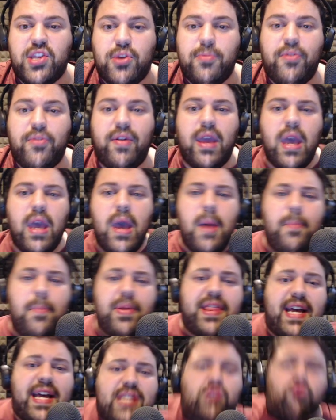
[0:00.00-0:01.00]
movie,
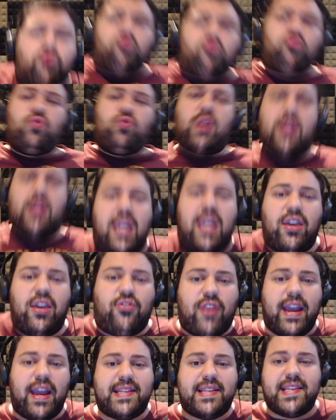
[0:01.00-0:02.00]
but that's really
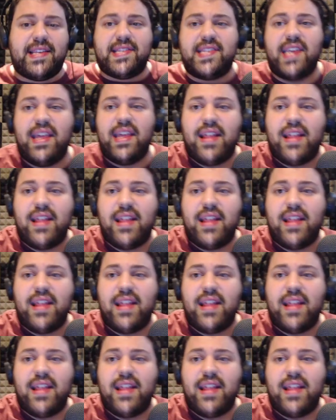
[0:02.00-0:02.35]
great to see